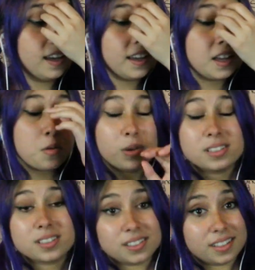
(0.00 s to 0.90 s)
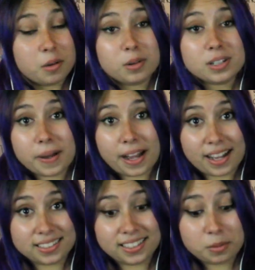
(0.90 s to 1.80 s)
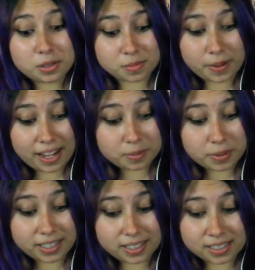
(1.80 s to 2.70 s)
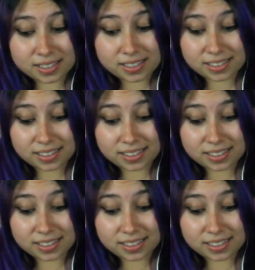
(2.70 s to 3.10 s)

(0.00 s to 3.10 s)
It was bad. It was bad because